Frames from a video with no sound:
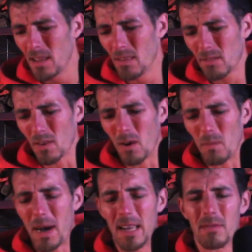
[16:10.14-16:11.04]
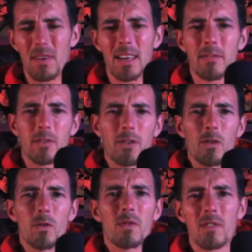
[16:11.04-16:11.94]
So my advice for
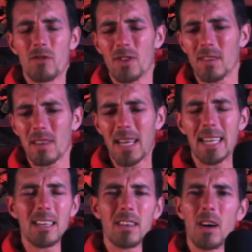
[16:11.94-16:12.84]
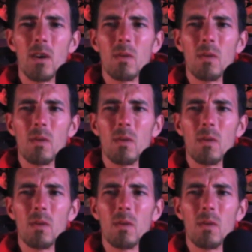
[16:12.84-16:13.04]
dudes is just let it go.